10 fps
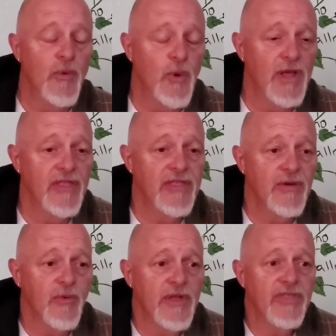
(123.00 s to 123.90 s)
with
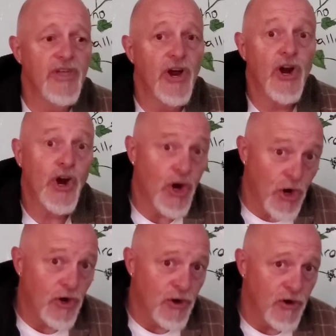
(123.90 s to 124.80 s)
the
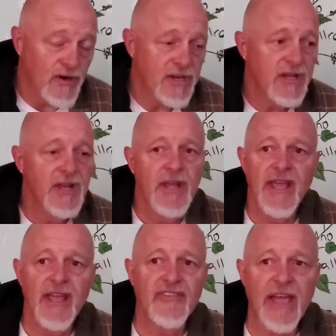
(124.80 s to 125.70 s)
herd
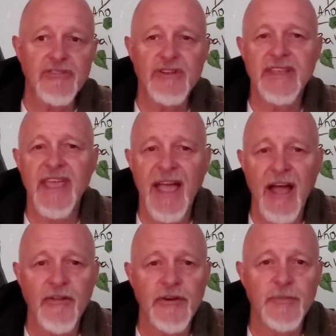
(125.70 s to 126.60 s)
is actually
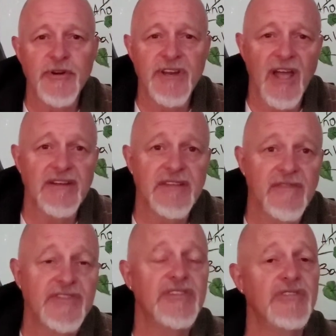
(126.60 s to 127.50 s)

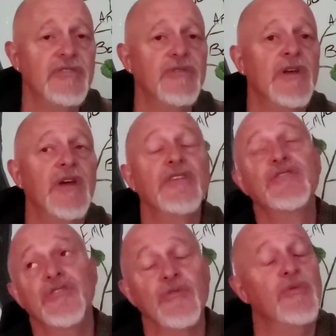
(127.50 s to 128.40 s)
counterproductive to
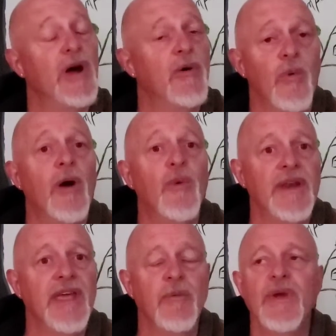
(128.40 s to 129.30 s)
what we
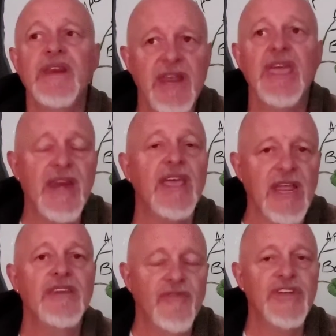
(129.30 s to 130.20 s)
need. We need
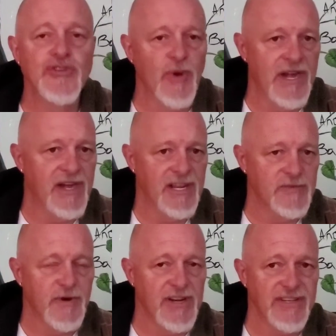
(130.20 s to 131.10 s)
individuated
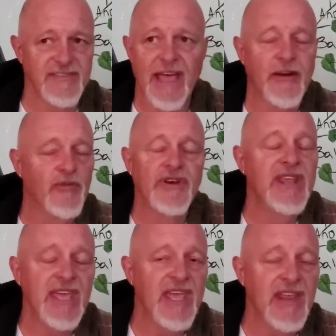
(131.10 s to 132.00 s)
expressions. I don't
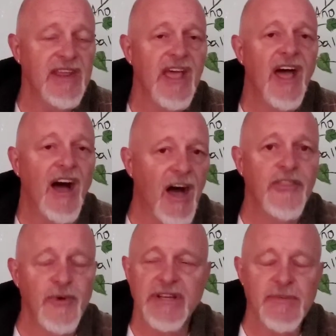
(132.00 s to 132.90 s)
need
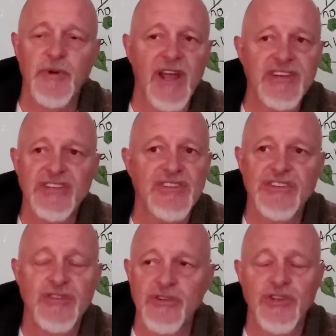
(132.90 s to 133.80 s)
other expressions
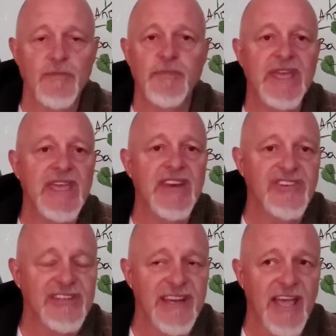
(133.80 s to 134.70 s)
to be
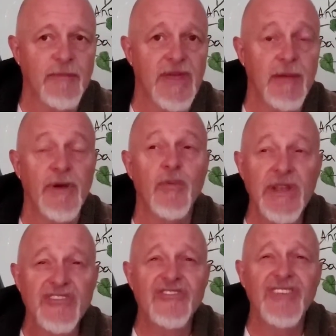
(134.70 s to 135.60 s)
just like me, but
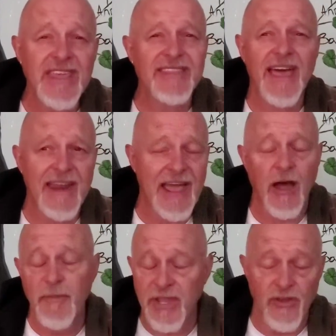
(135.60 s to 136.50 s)
we seek that
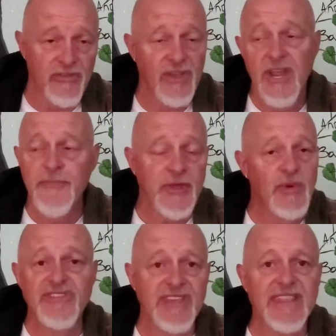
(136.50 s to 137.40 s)
out because
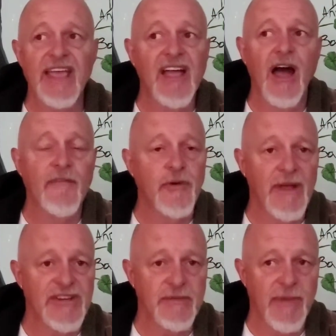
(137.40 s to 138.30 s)
we seek that
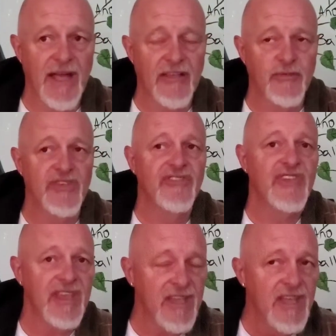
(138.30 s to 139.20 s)
confirmation bias. We
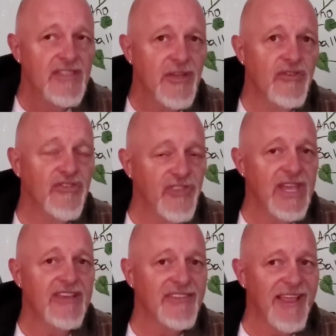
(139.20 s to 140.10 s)
seek those
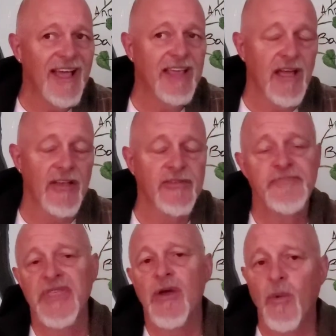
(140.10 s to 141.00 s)
things like us.
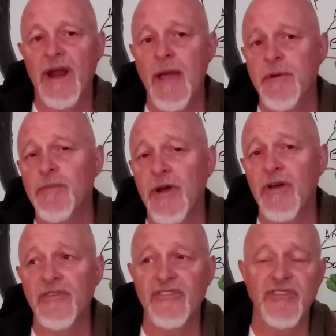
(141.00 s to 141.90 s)
What I
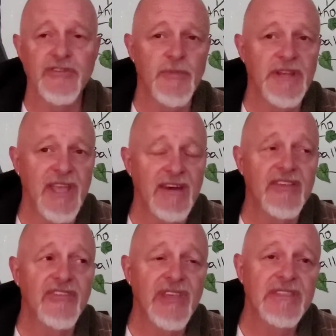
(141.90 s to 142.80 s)
propose is that you begin
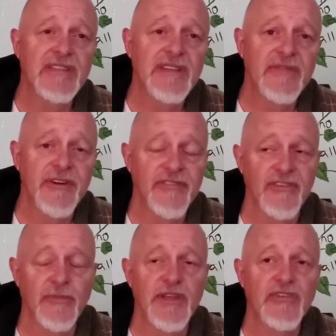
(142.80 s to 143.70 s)
to seek the
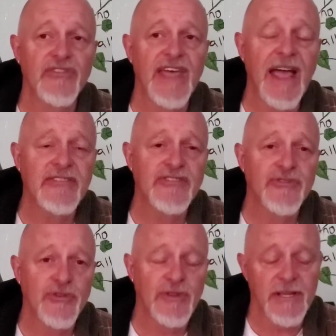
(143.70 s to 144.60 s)
differences, because that's
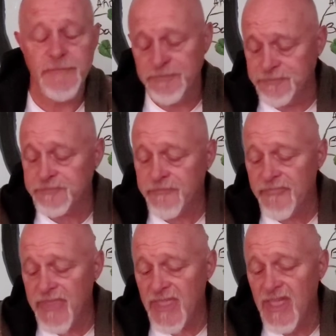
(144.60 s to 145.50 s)
truly
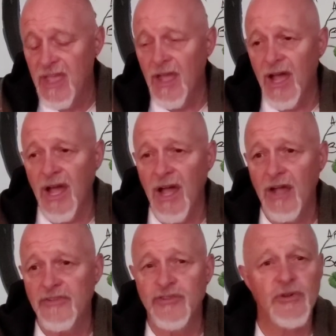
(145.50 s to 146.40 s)

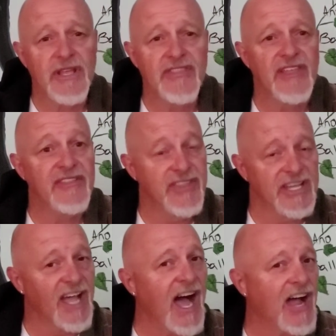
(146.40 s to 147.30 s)
the
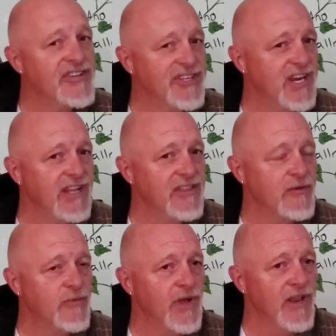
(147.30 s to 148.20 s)
God
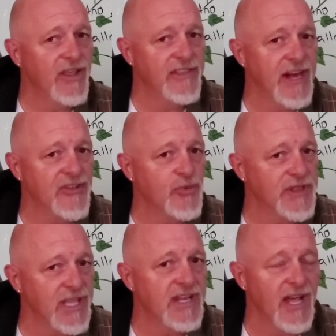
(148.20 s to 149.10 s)
gene that is
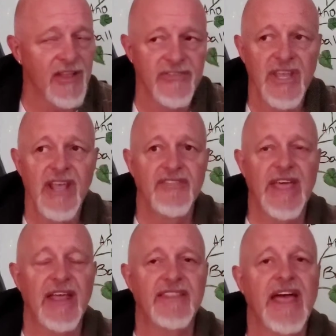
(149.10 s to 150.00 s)
within us.
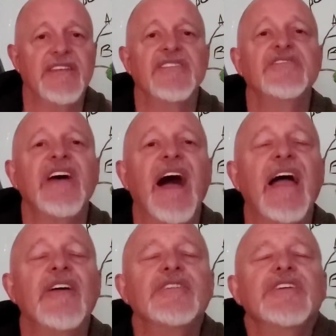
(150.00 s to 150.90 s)
That
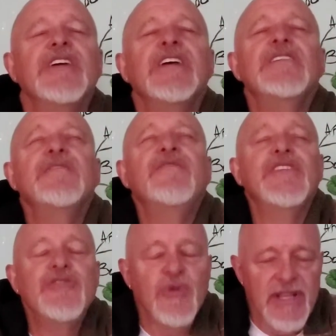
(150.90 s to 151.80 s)
desire to
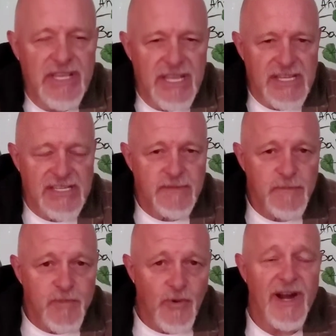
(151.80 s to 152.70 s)
individually
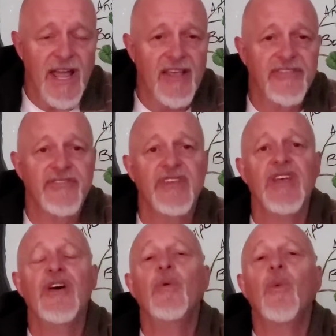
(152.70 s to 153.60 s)
express
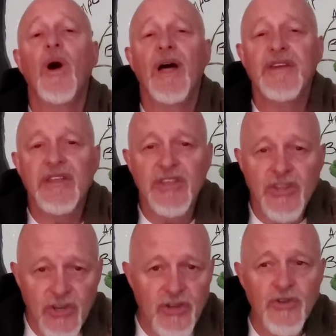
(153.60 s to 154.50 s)
what
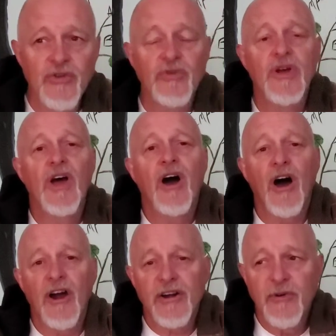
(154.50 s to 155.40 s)
you
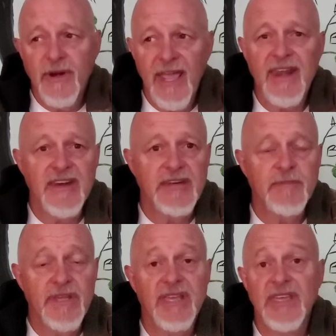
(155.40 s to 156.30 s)
are created to
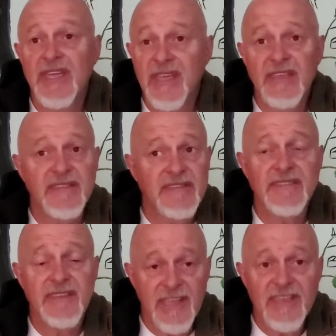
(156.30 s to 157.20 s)
be is
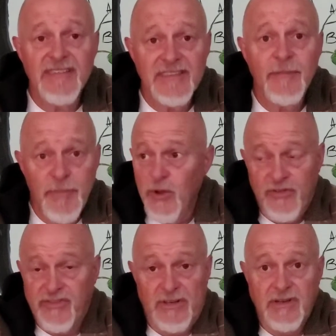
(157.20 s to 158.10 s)
the
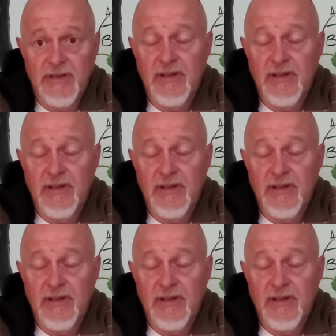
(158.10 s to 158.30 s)
boson